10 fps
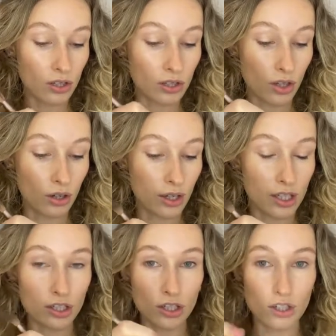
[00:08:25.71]
so
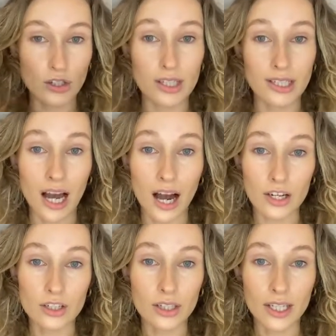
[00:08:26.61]
it's just not as
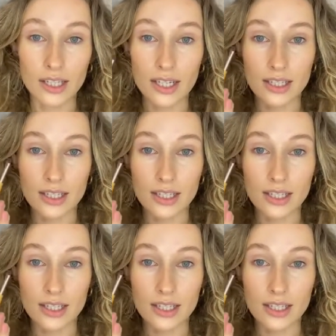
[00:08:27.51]
harsh looking.